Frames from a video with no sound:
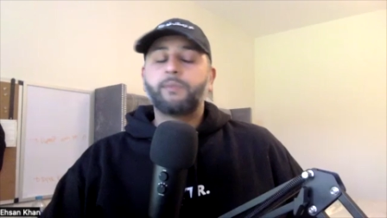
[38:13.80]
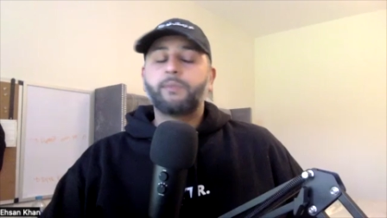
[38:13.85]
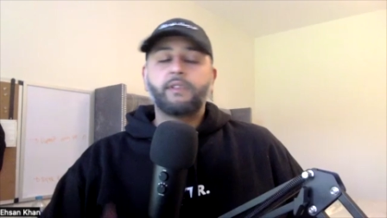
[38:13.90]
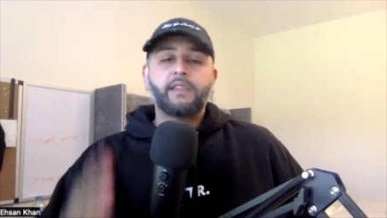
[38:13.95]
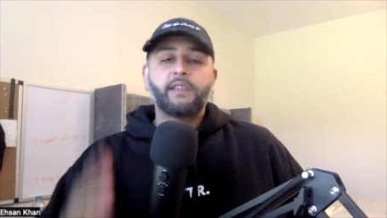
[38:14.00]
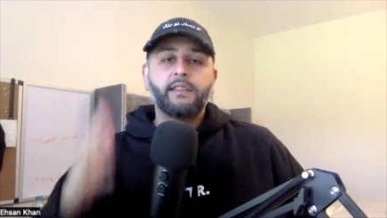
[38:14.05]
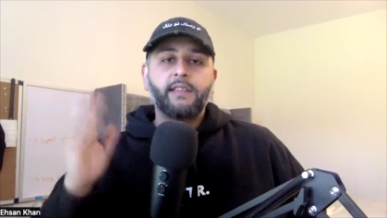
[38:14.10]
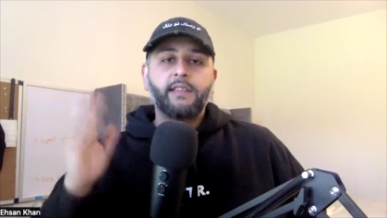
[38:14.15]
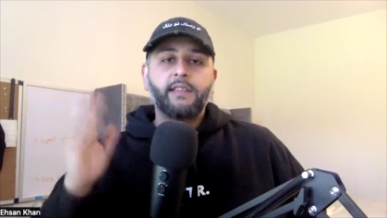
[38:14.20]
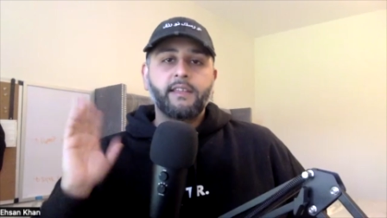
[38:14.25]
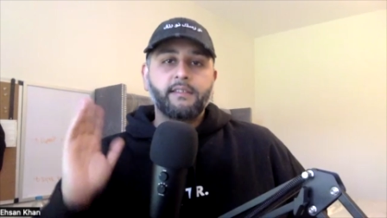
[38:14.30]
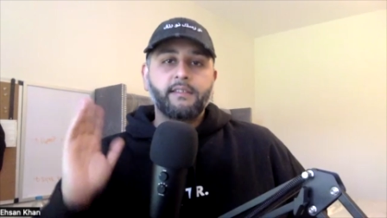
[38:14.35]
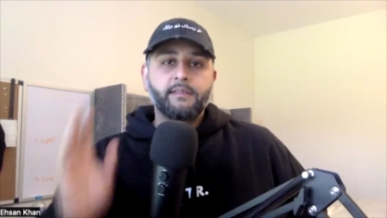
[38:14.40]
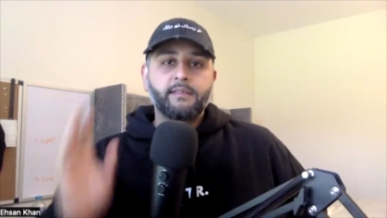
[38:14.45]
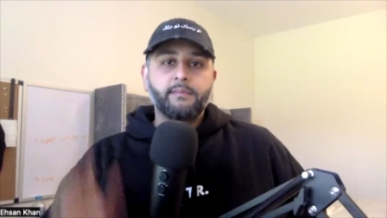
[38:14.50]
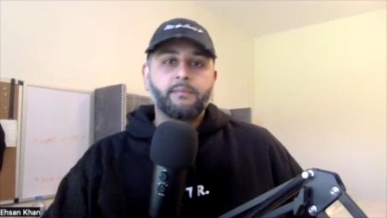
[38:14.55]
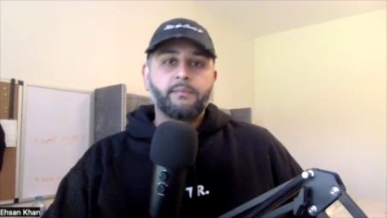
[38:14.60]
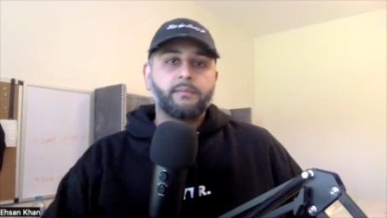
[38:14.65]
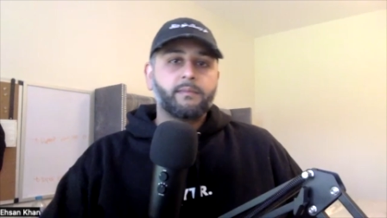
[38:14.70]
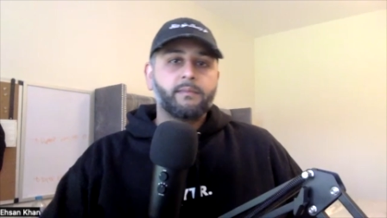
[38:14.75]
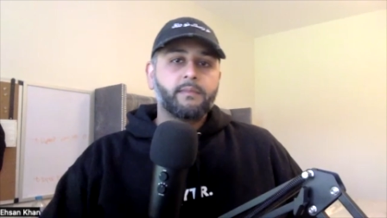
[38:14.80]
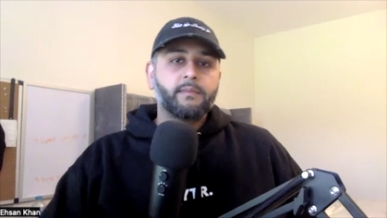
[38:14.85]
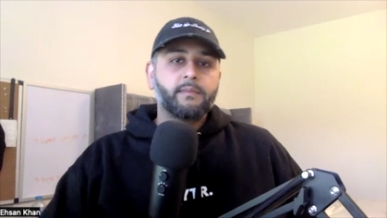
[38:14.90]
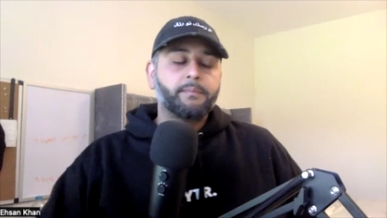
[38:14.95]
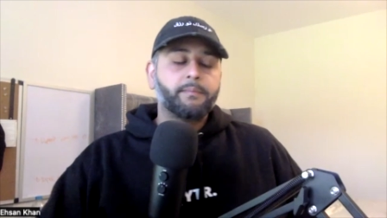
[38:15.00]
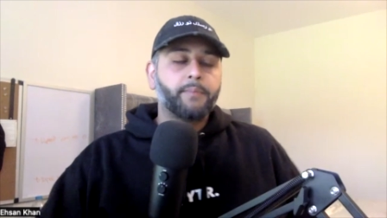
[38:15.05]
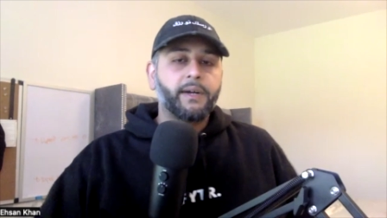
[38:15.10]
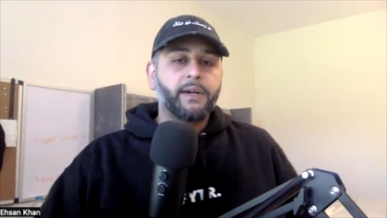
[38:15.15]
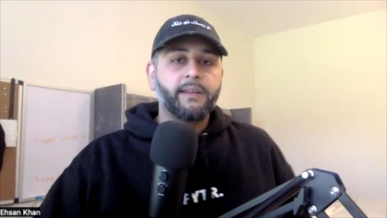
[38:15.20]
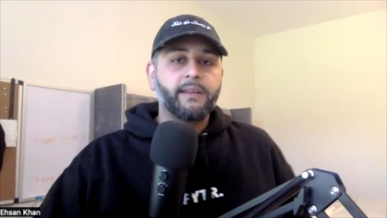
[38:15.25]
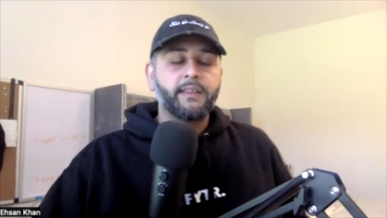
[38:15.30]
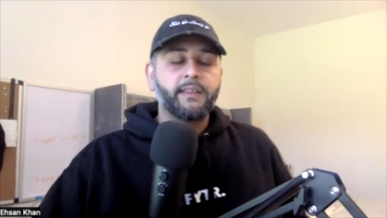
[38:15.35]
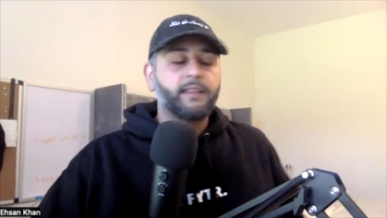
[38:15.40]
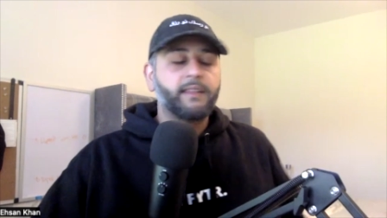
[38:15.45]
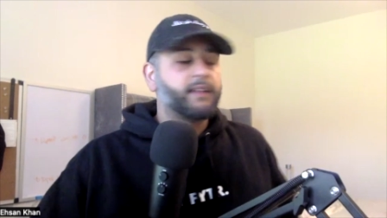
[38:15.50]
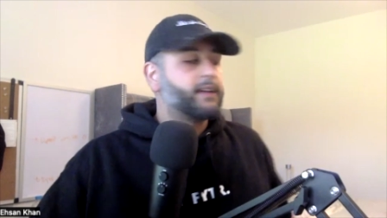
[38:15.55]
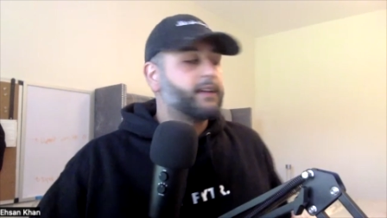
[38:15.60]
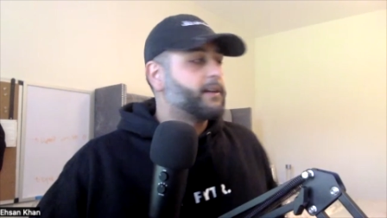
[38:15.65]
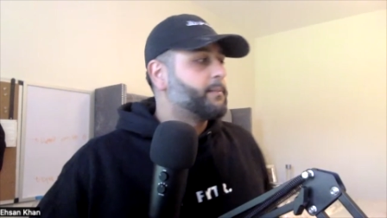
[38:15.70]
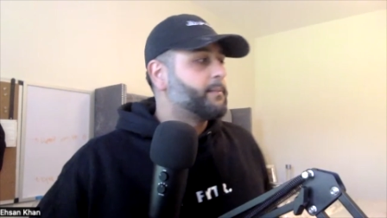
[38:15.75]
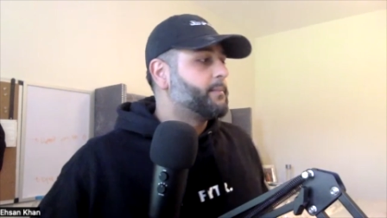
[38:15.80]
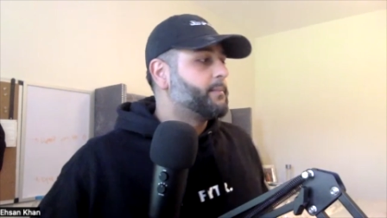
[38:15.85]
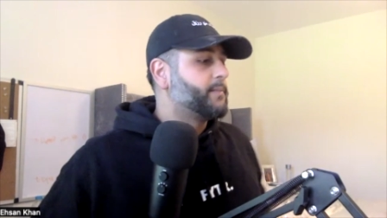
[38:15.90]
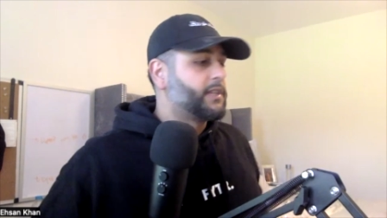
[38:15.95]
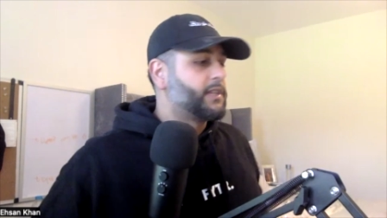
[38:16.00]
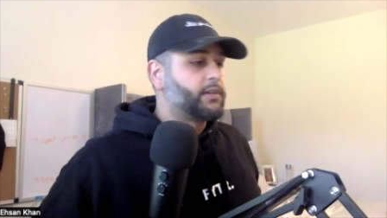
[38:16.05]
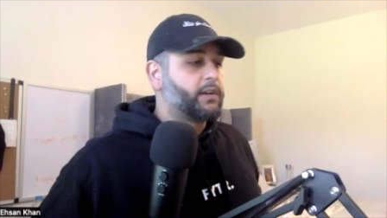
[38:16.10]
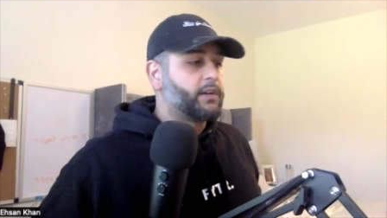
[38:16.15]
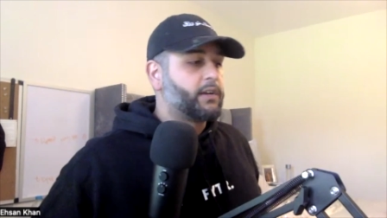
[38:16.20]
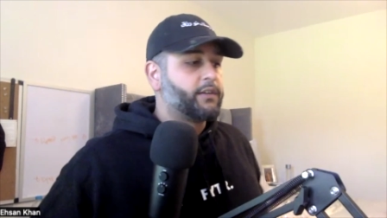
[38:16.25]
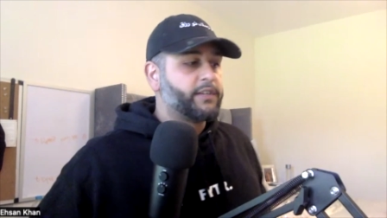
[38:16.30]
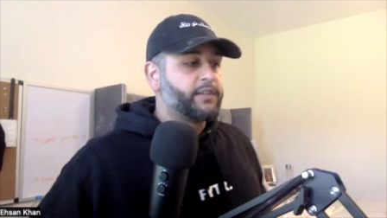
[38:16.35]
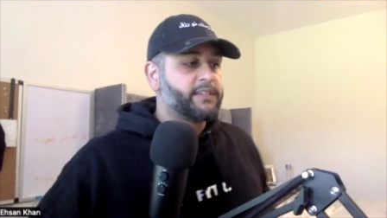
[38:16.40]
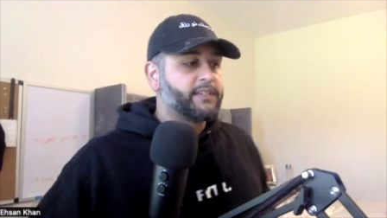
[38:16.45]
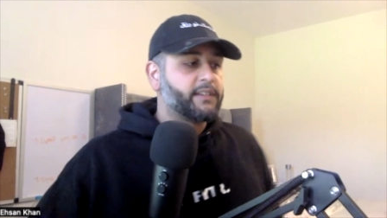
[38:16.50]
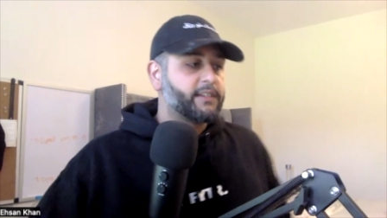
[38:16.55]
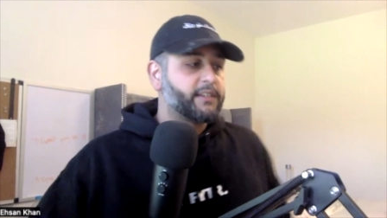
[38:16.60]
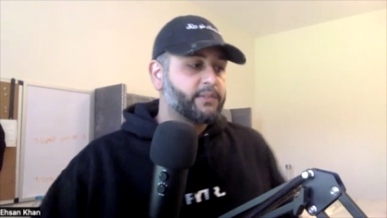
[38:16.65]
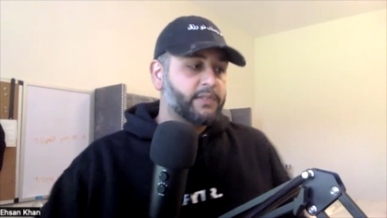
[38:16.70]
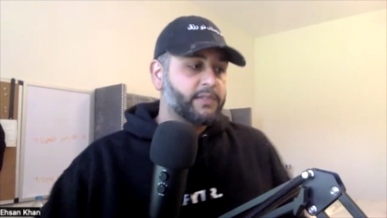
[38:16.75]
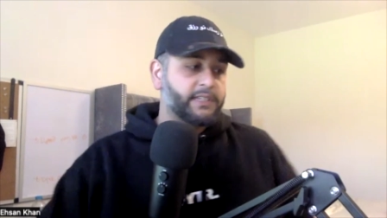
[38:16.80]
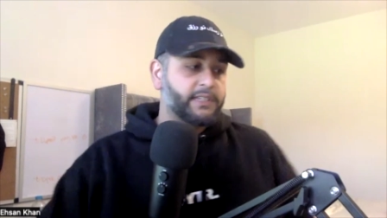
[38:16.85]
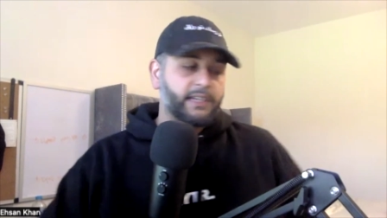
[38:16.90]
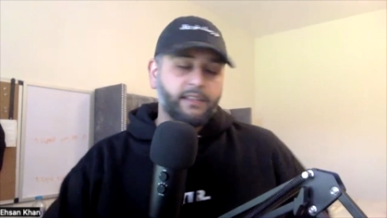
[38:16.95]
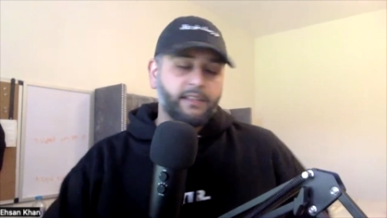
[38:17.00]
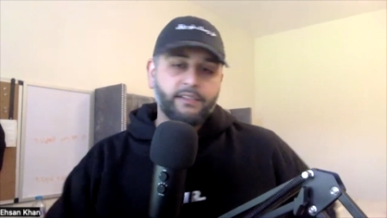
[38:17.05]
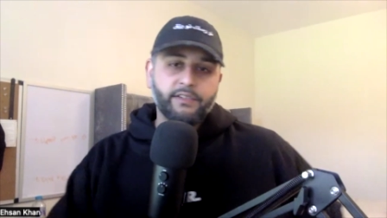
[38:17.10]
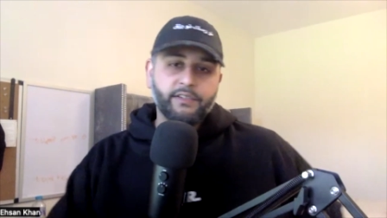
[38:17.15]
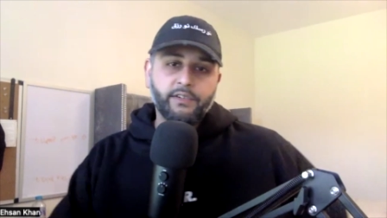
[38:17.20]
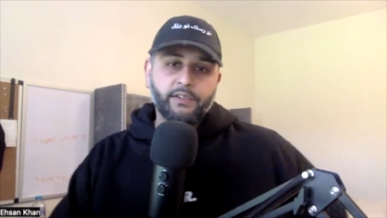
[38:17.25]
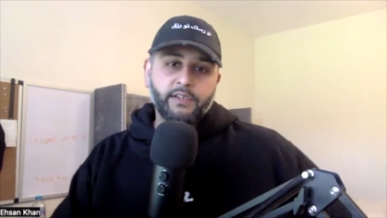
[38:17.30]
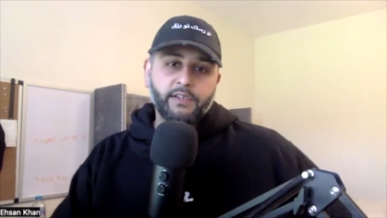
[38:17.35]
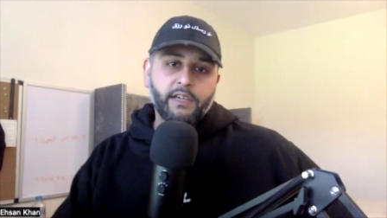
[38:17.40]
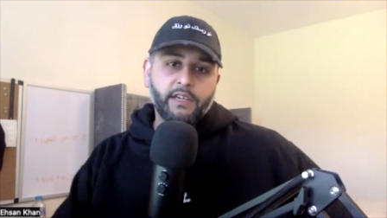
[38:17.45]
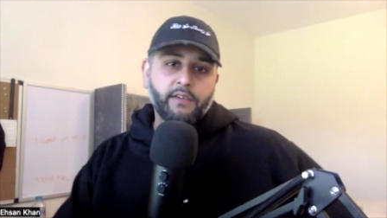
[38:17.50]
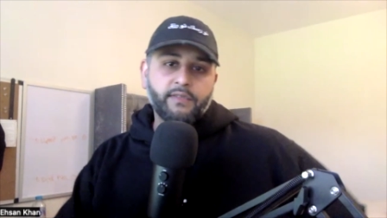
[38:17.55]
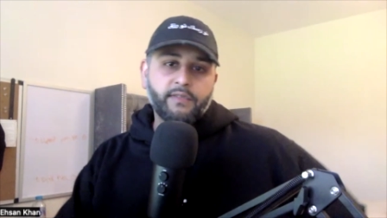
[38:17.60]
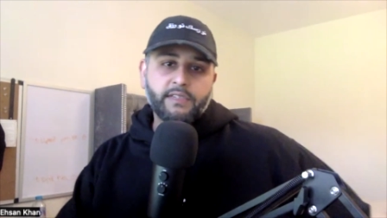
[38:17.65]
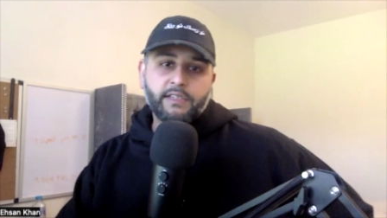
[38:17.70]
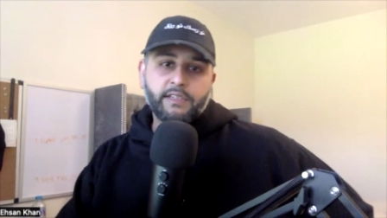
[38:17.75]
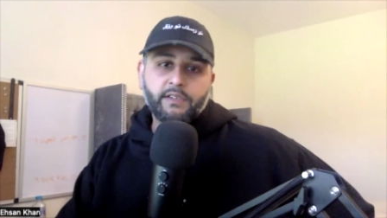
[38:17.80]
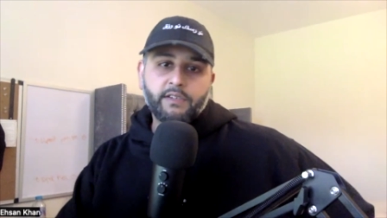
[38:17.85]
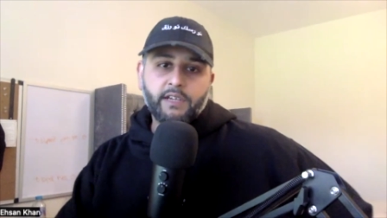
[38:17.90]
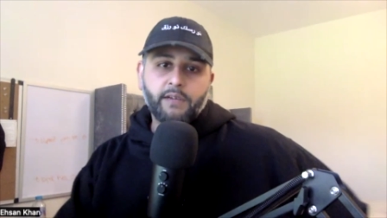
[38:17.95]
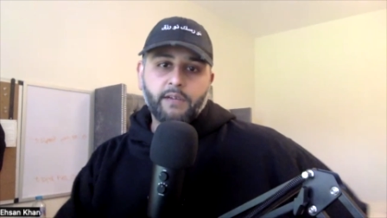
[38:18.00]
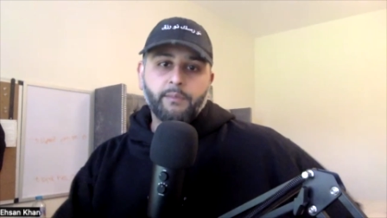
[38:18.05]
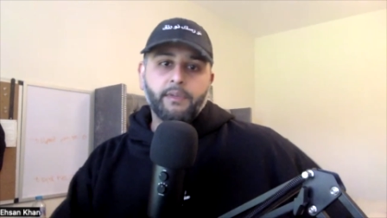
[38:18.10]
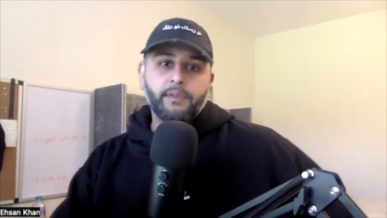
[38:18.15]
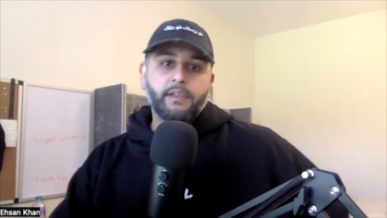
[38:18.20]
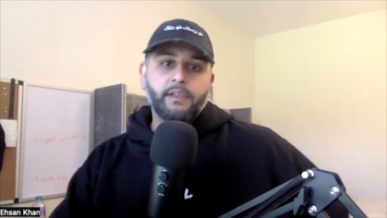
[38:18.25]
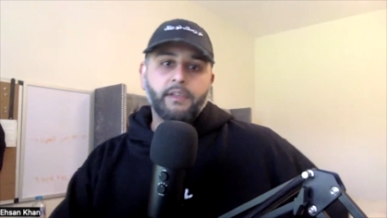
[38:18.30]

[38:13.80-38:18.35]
but they they button the um the dollar recently as well together. So yeah, obviously he'd come.